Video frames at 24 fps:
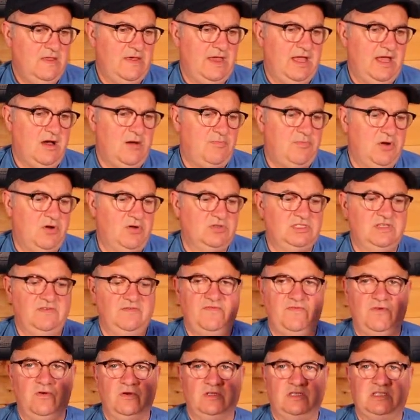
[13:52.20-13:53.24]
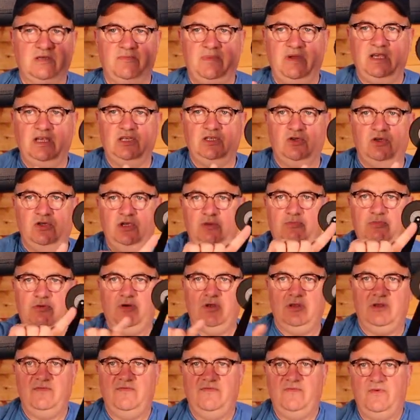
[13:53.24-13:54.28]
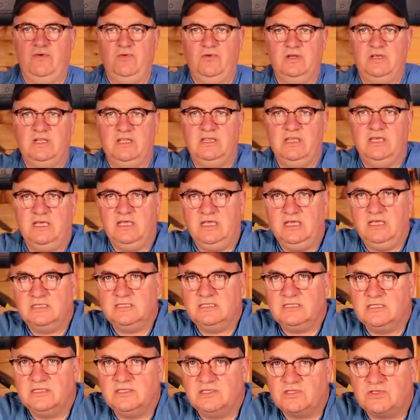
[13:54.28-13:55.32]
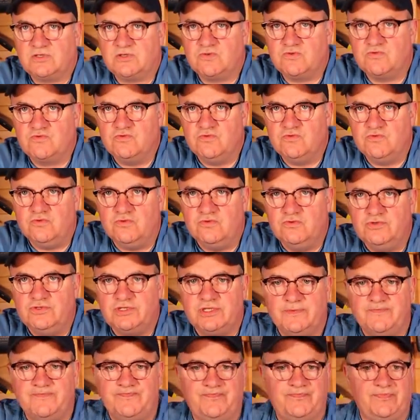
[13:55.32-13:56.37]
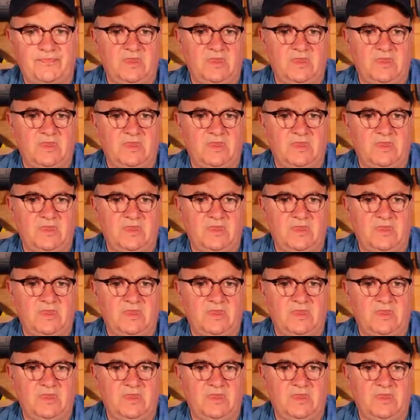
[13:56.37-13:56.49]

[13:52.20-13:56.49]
They are pointing forward, so make sure you point them forward and there's the screws.